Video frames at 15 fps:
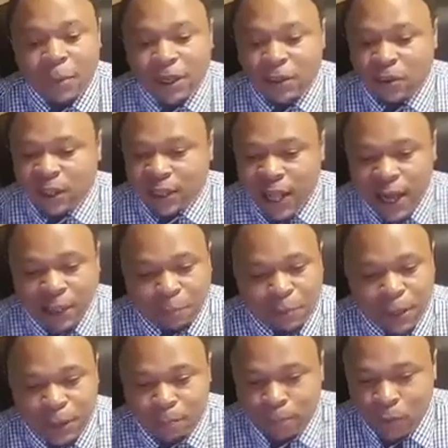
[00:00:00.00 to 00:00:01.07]
know a lot of
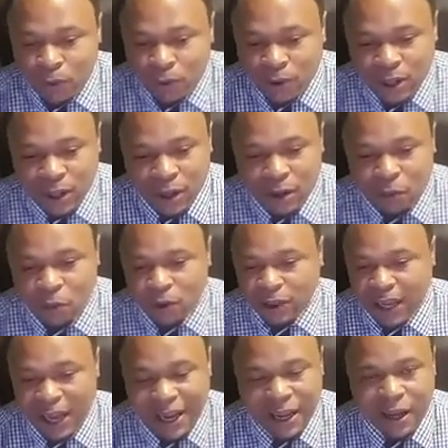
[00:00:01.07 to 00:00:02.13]
people want an
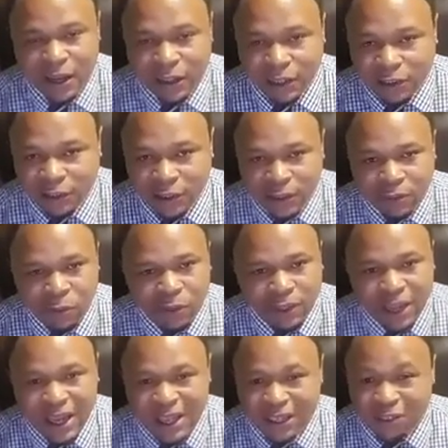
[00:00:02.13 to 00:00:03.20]
800, want an
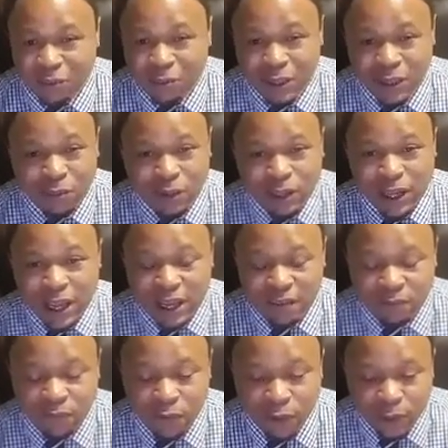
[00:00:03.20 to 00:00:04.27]
820, want an
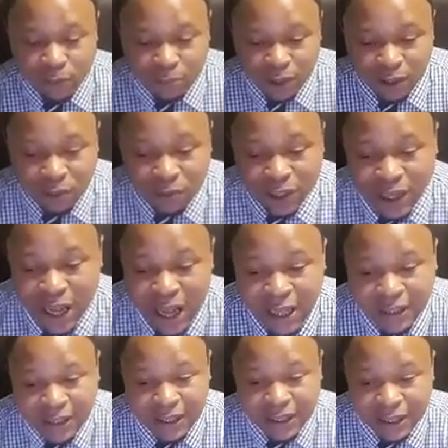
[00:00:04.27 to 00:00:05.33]
840, but the
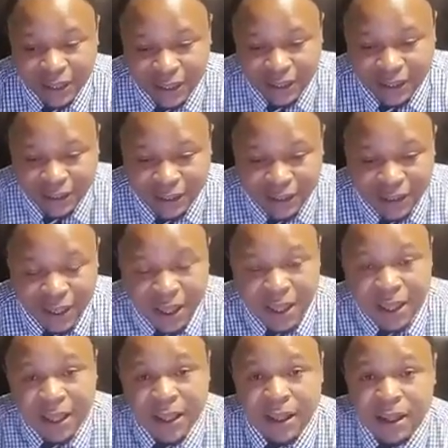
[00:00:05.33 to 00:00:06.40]
reality is,
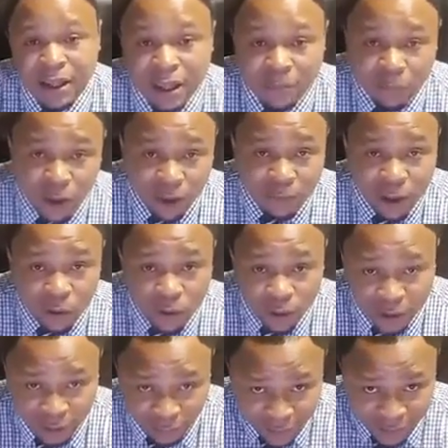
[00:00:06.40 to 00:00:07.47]
mark my
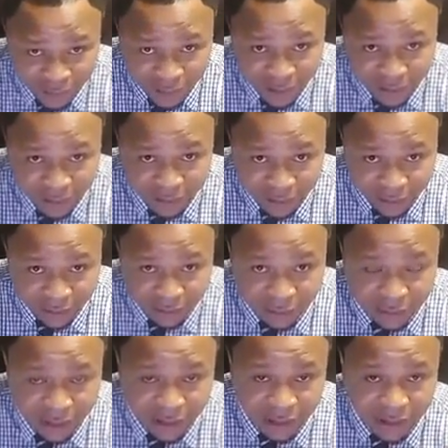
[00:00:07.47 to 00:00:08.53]
words when I say this,
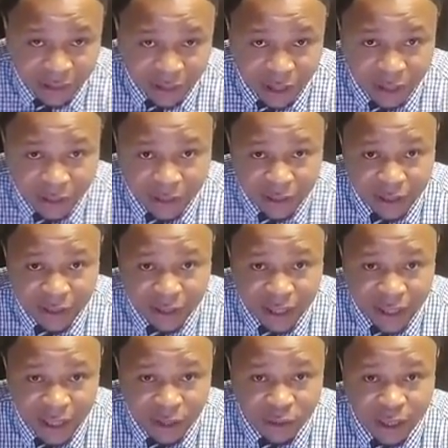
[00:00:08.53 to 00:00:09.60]
there's nothing
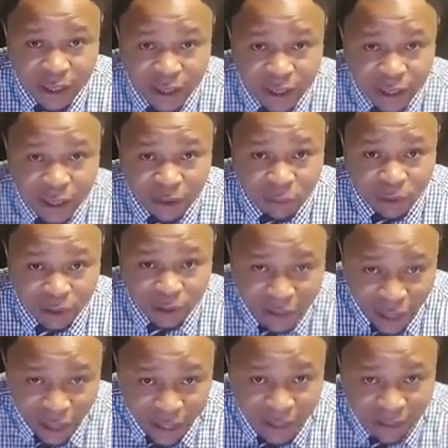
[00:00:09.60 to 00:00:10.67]
that you can get with an
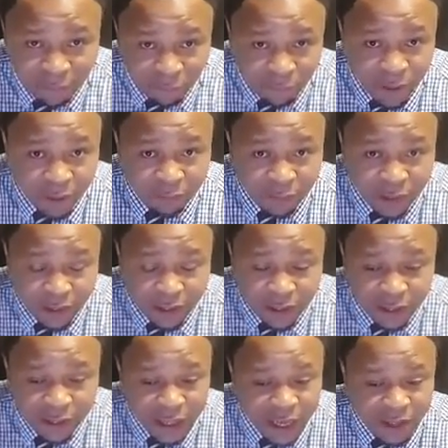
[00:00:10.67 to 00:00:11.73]
850
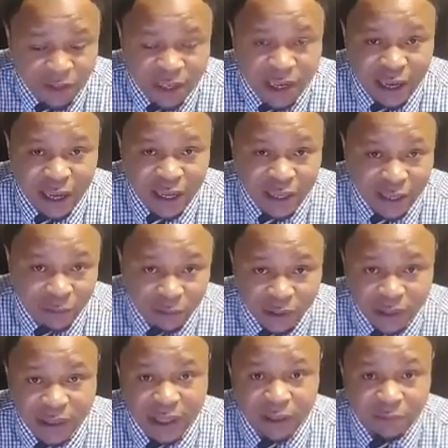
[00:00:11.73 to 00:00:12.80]
that you can't get with a
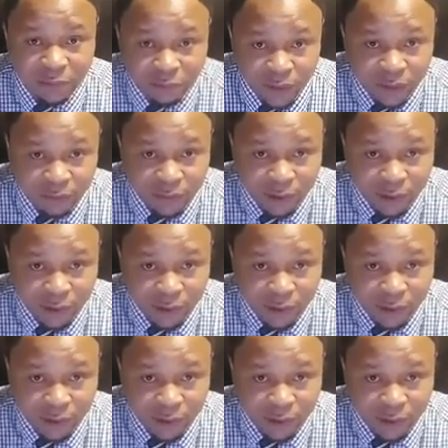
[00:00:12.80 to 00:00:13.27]
750.